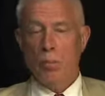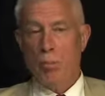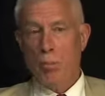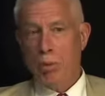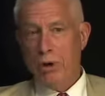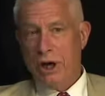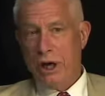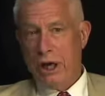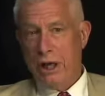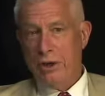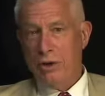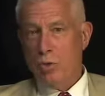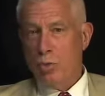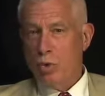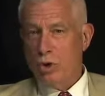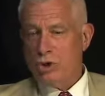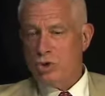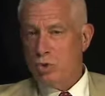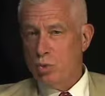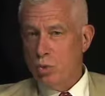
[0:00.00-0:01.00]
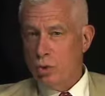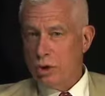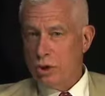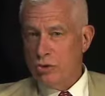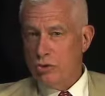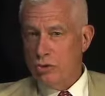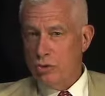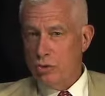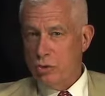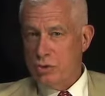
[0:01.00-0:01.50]
But what you want
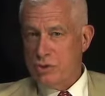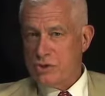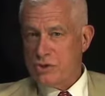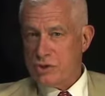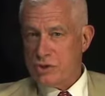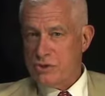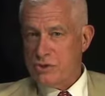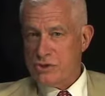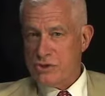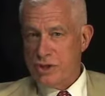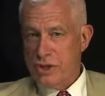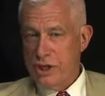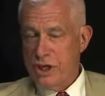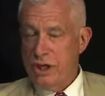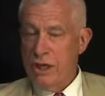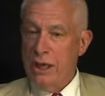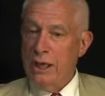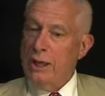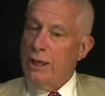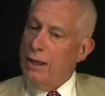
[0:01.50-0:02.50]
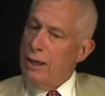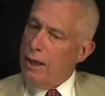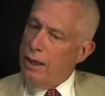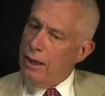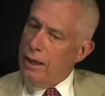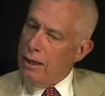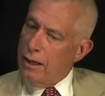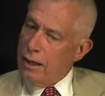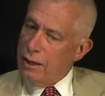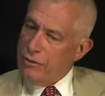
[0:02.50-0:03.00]
to do is to see,
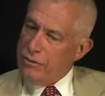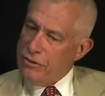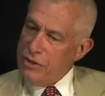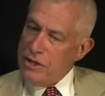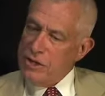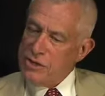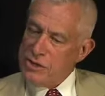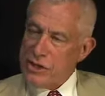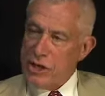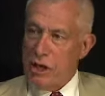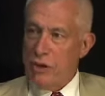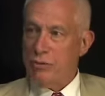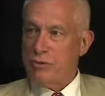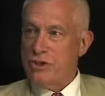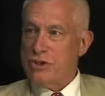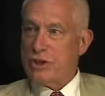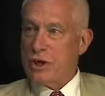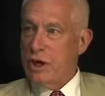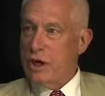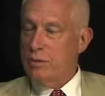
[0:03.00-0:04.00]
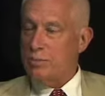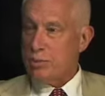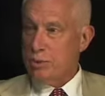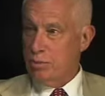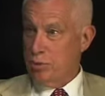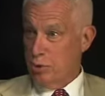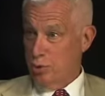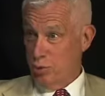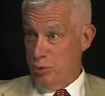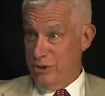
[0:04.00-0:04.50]
are these salaries
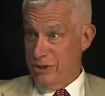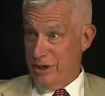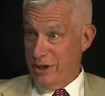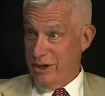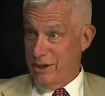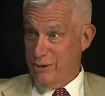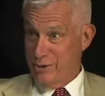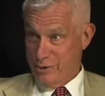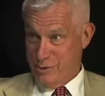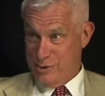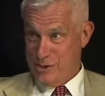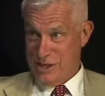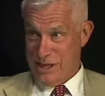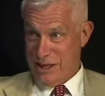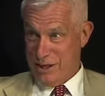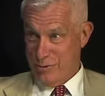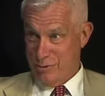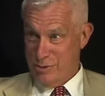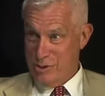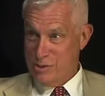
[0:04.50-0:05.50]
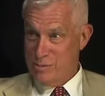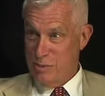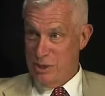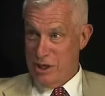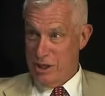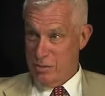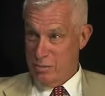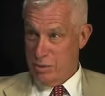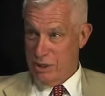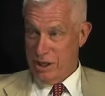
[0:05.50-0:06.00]
comparable with other salaries
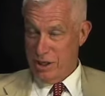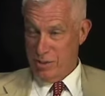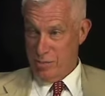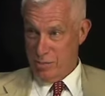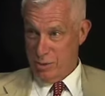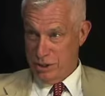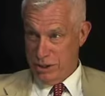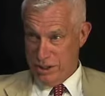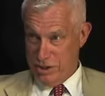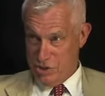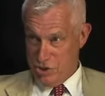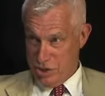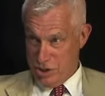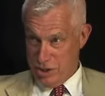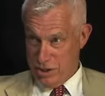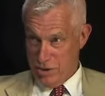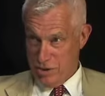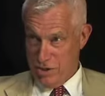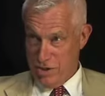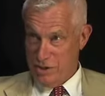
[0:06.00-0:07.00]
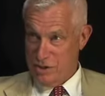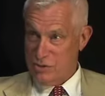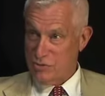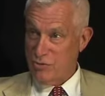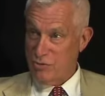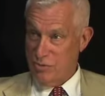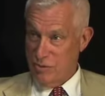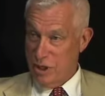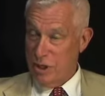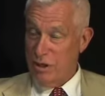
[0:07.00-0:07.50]
being paid by charities
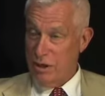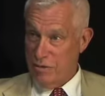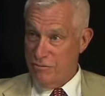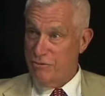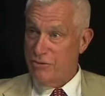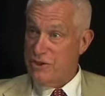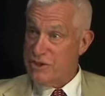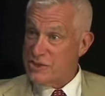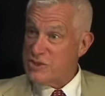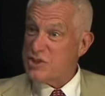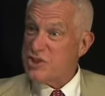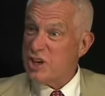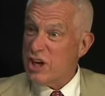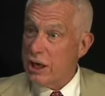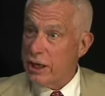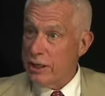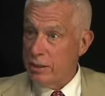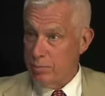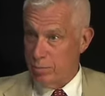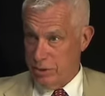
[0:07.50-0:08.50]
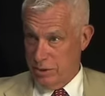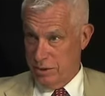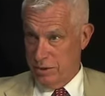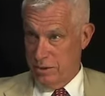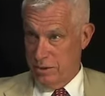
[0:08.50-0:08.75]
of this type